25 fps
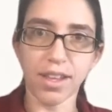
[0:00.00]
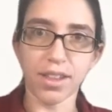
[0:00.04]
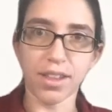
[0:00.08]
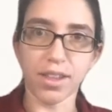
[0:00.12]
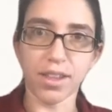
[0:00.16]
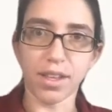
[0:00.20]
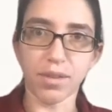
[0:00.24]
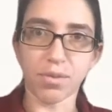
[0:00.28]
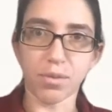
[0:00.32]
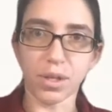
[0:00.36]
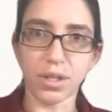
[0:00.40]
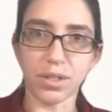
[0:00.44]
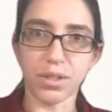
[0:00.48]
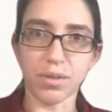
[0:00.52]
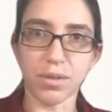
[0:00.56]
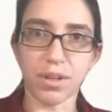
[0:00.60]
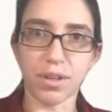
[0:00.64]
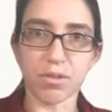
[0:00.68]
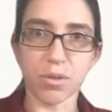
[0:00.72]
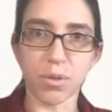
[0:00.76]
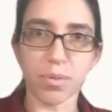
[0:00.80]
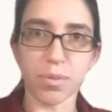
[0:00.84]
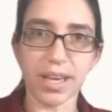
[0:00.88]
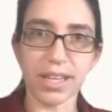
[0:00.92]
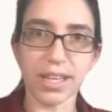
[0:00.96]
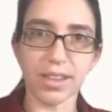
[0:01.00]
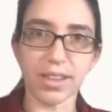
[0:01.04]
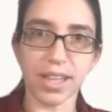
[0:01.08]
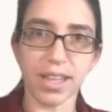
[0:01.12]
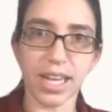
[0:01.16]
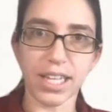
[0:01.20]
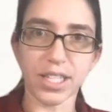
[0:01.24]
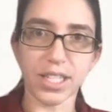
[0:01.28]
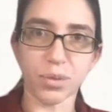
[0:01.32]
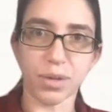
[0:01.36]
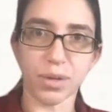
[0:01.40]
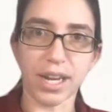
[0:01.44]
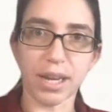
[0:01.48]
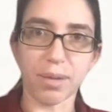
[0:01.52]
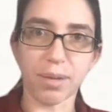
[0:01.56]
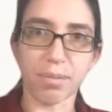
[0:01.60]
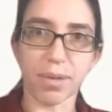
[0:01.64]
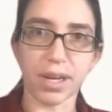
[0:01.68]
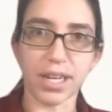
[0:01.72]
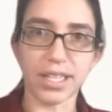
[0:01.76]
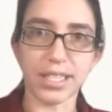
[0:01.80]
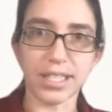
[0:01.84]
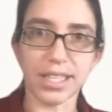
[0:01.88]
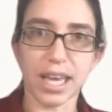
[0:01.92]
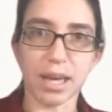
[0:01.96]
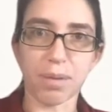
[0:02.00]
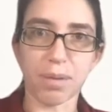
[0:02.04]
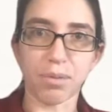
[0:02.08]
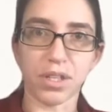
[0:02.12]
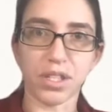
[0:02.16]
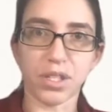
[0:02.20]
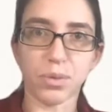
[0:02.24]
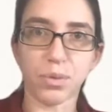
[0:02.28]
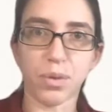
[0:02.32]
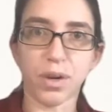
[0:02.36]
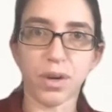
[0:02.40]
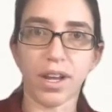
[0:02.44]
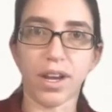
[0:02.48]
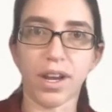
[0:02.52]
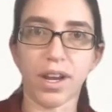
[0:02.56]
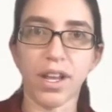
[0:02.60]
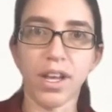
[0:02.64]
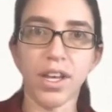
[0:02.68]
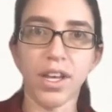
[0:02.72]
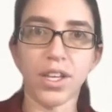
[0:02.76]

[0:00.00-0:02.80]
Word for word: If we, if we make the last one n minus k plus 1,